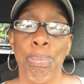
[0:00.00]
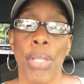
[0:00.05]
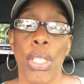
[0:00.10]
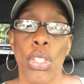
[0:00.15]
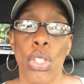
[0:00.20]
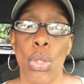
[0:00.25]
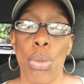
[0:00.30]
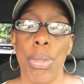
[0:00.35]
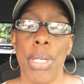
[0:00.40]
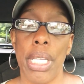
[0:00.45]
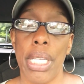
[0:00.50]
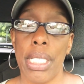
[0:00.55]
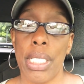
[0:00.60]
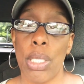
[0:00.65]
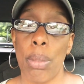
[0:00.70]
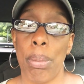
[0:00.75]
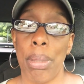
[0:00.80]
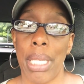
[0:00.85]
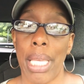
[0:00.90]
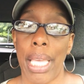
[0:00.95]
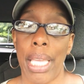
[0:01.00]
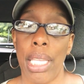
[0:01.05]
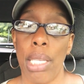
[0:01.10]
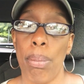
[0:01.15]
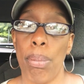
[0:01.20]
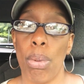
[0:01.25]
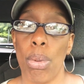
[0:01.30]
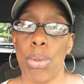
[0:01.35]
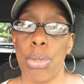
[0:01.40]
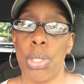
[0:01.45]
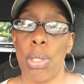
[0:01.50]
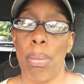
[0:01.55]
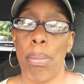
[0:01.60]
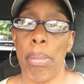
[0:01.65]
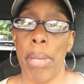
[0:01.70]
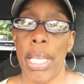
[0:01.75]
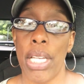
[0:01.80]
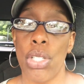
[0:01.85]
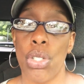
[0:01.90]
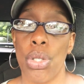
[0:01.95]
You need to be able to
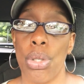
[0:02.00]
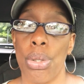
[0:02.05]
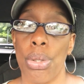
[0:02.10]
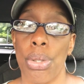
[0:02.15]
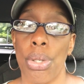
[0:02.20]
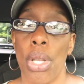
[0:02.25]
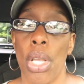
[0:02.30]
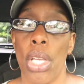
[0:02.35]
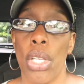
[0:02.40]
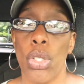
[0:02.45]
measure